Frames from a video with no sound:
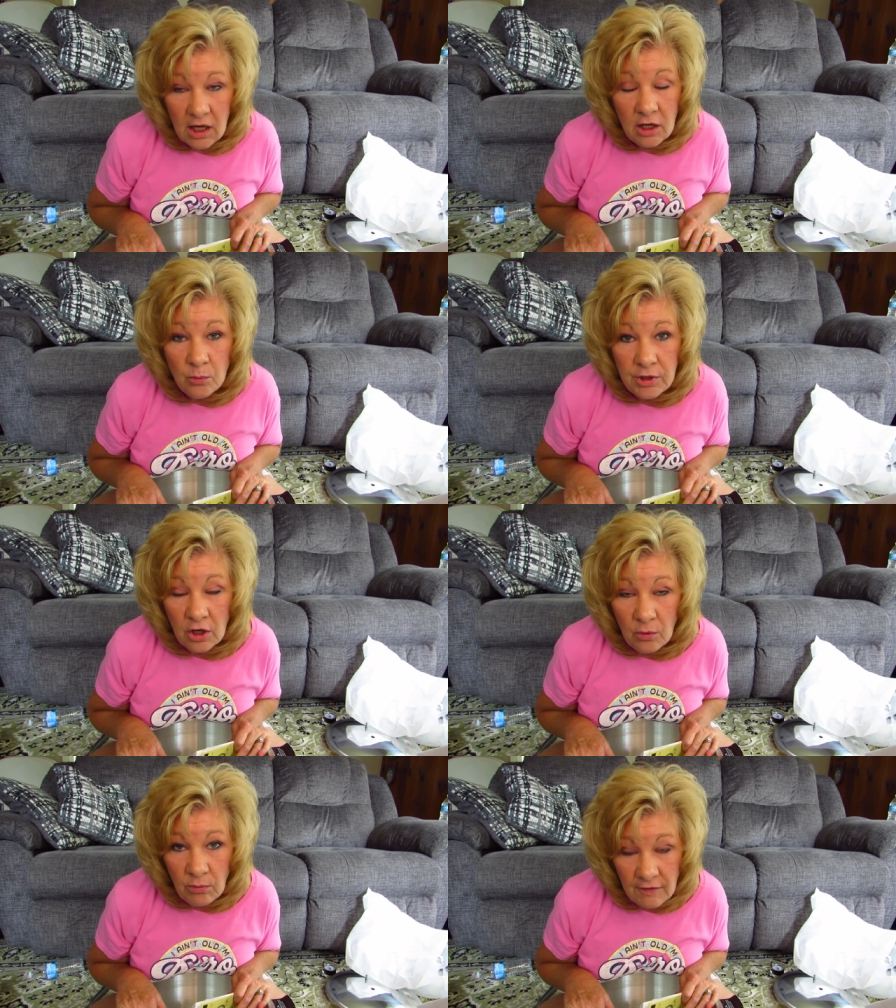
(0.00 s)
And we
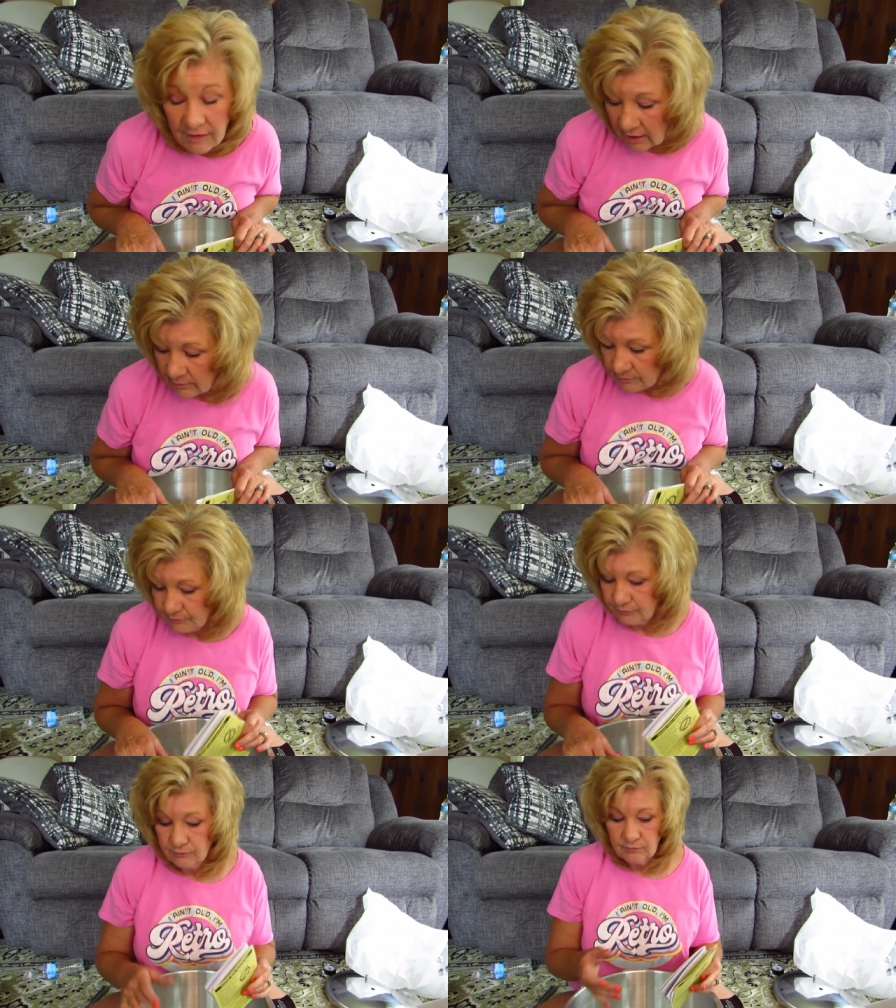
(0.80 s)
don't want that.
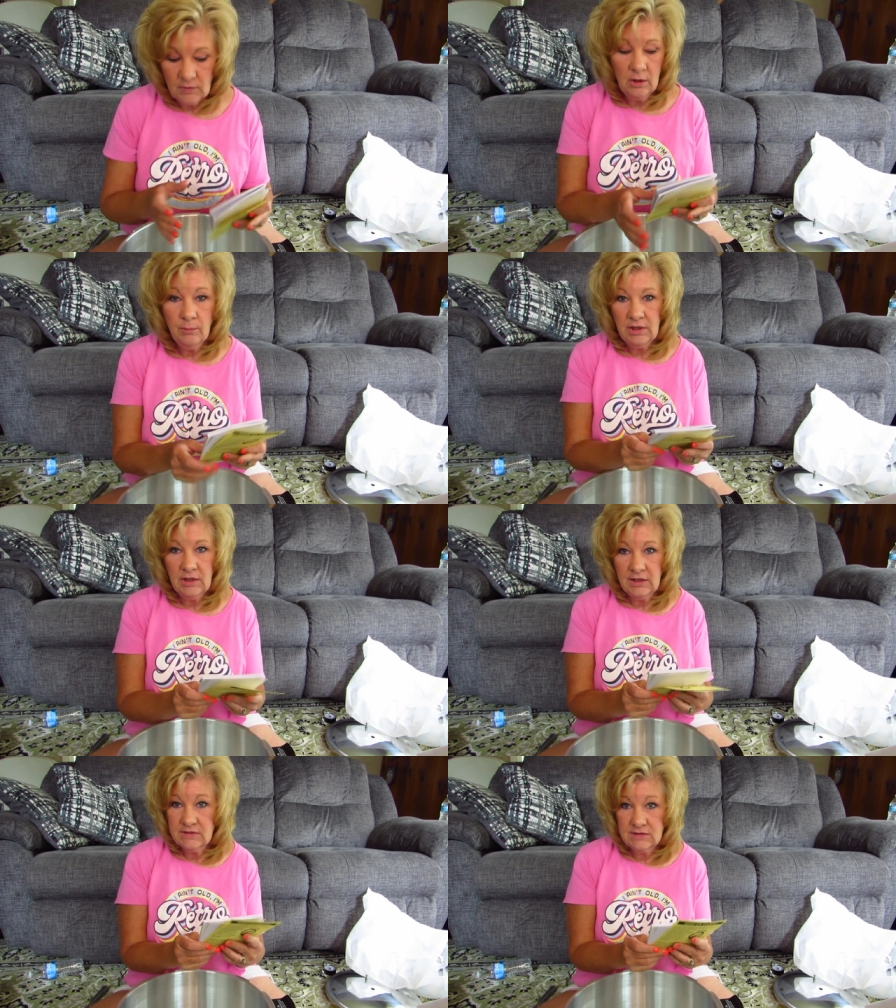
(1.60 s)
Nobody
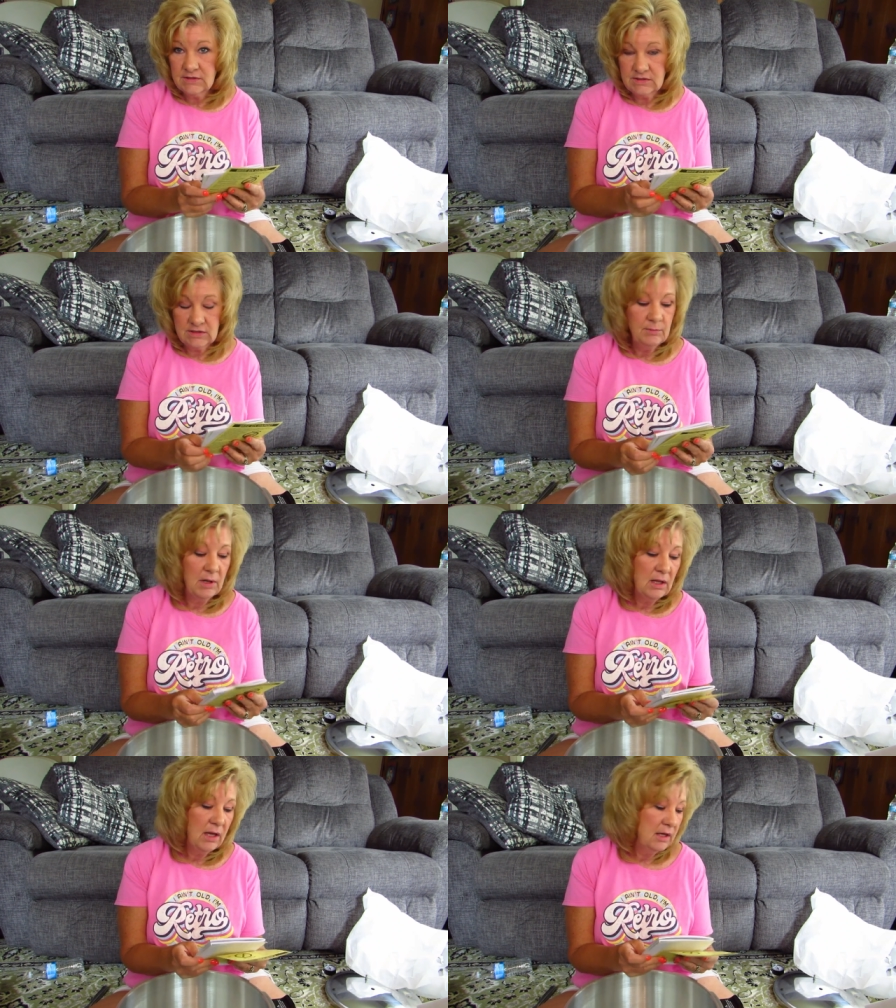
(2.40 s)
needs to see
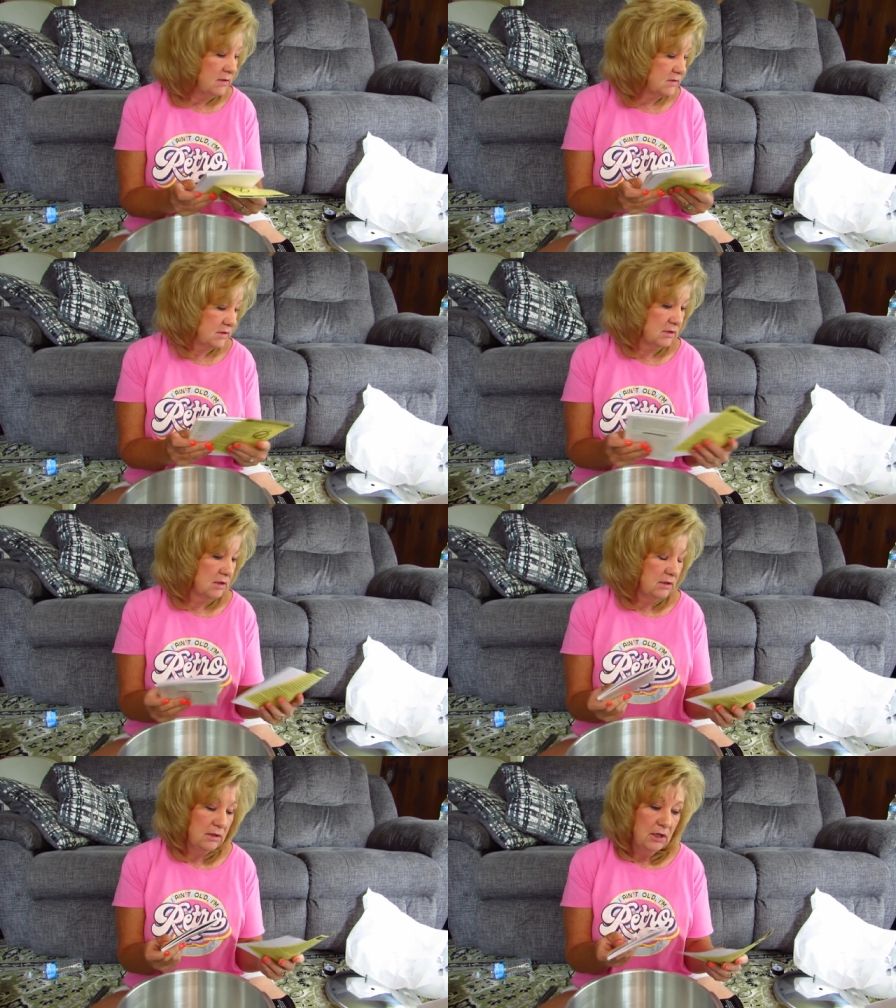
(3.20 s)
my legs.
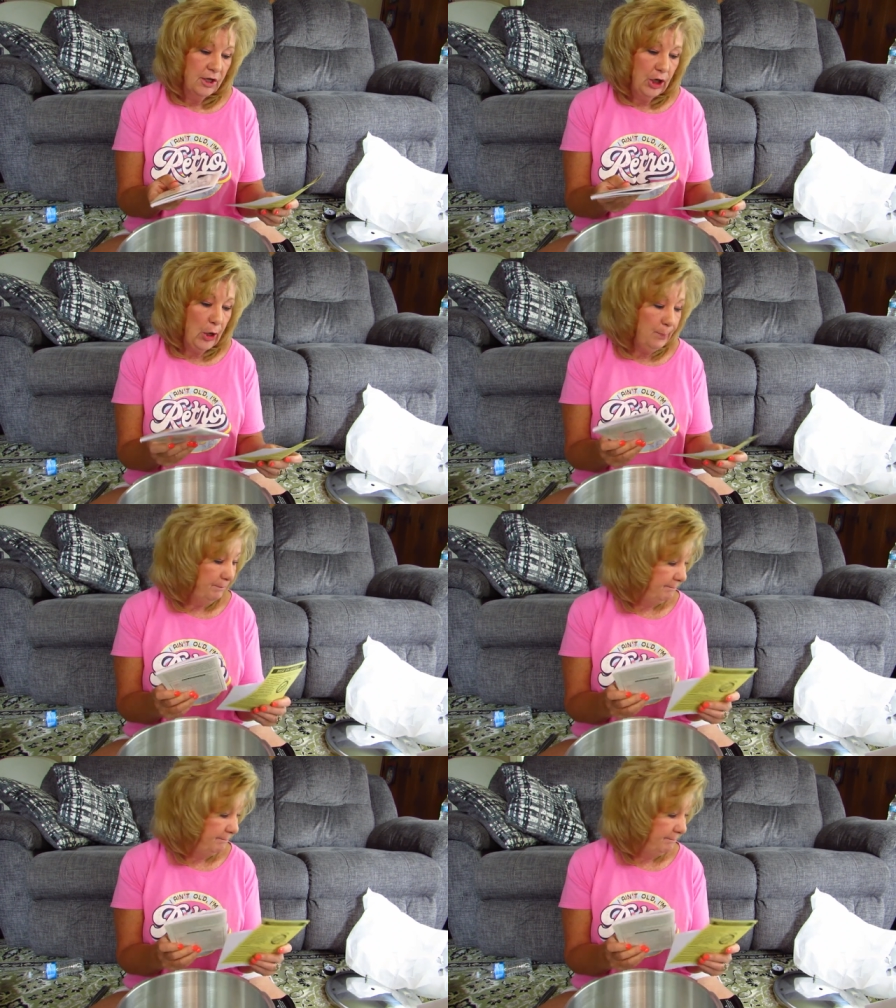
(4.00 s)
Nope.